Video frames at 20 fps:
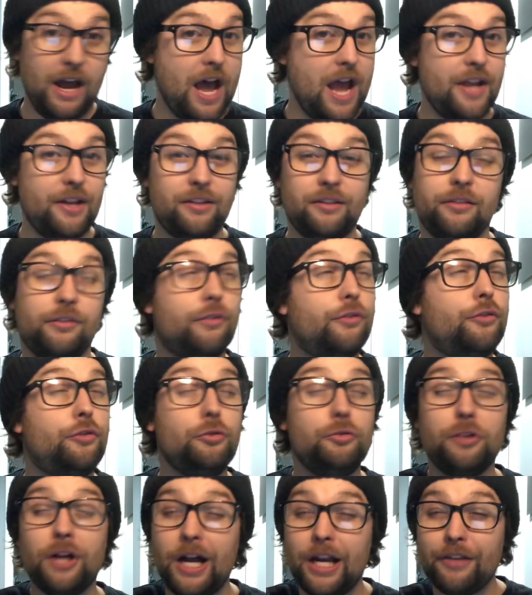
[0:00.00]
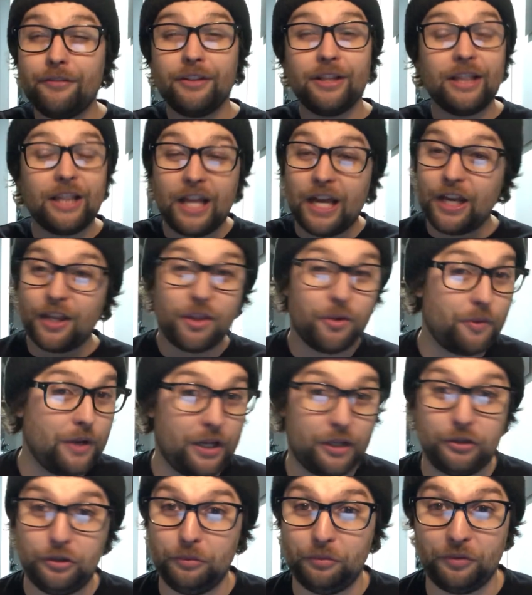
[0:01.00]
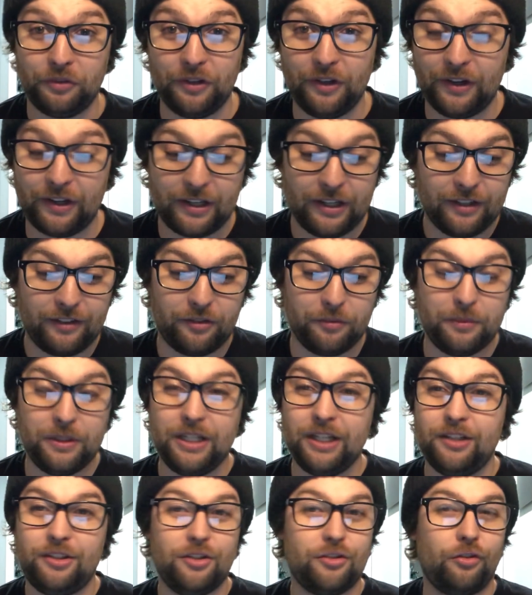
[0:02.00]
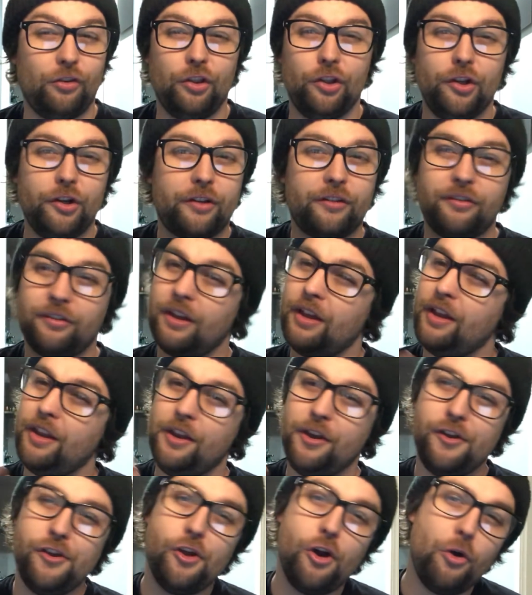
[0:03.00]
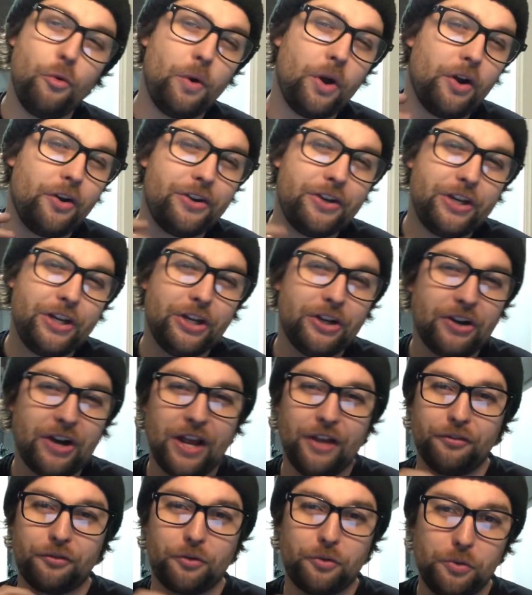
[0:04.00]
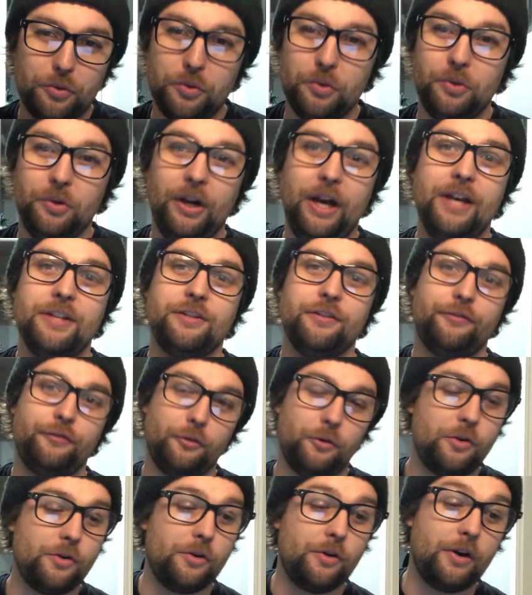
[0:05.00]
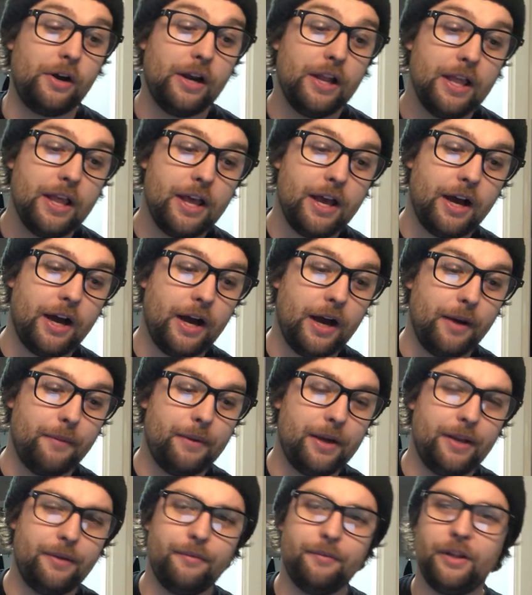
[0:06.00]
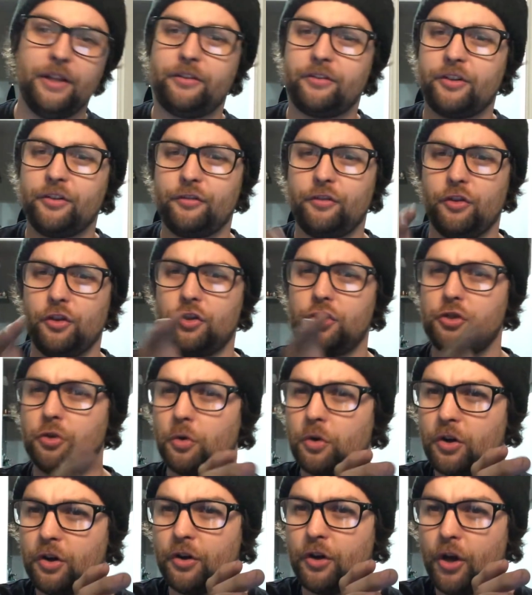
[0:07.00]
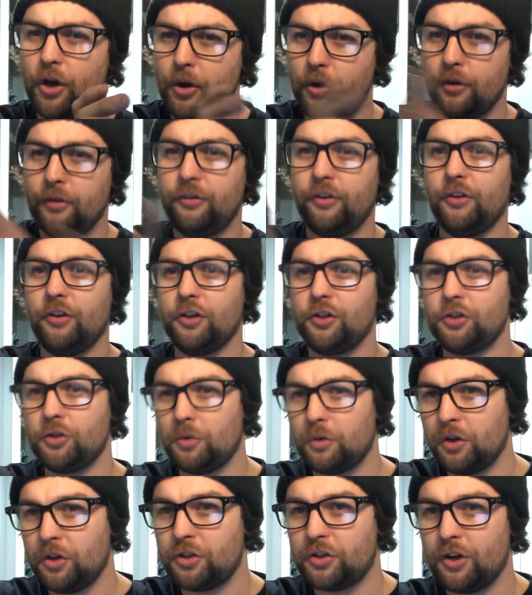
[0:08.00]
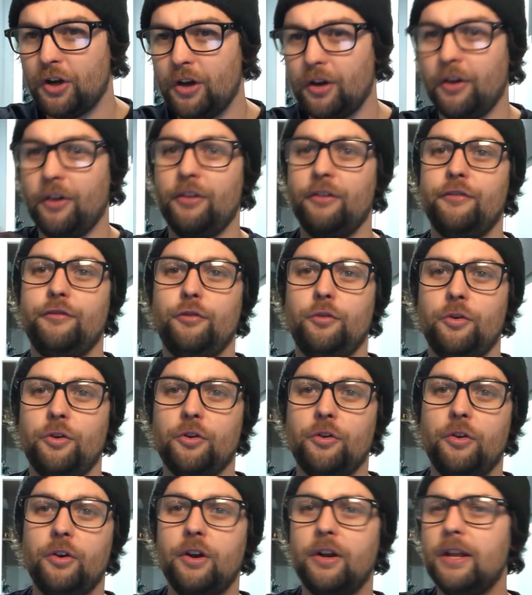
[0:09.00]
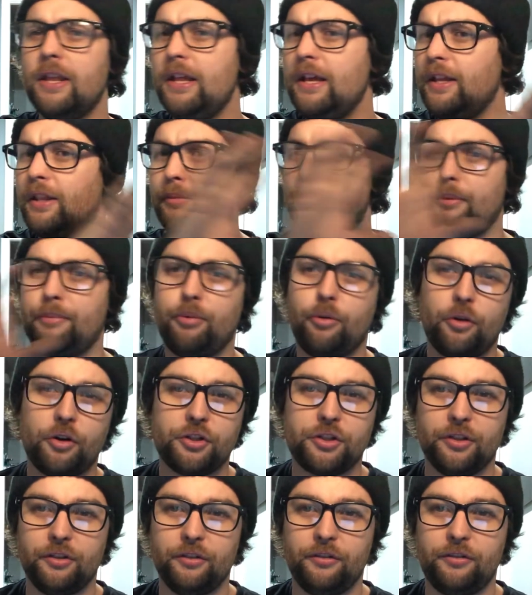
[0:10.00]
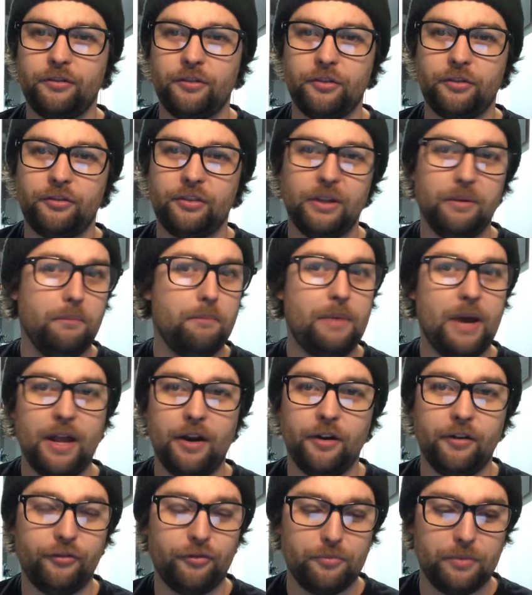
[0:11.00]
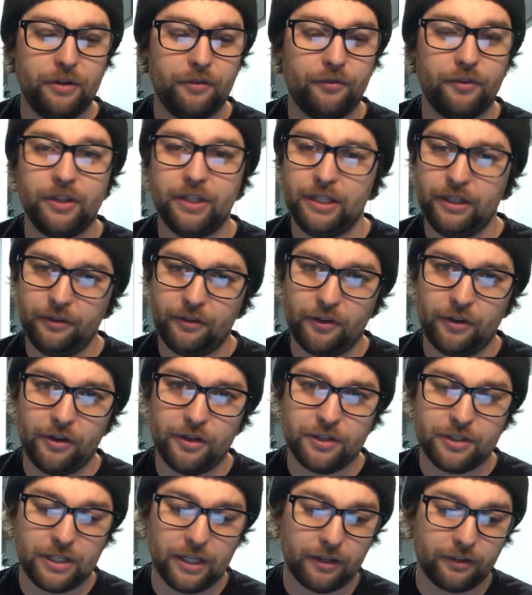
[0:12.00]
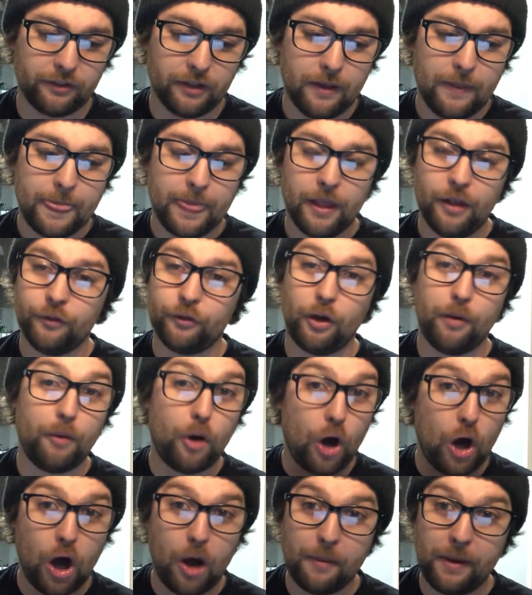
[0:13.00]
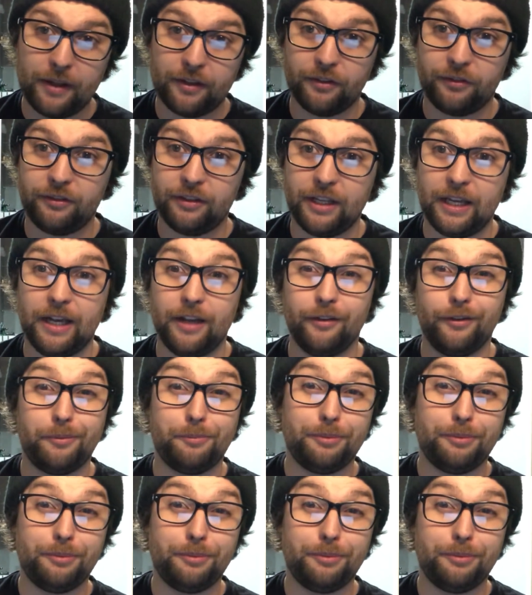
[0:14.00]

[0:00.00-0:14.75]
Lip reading: I do not even like the way coupes look. To me, it just looks nowhere near as cool as a four-door. And it's because of the shorter nose and the shorter trunk on the four-door. The proportions just seem better for me for the E36. So I'm all about the sedans.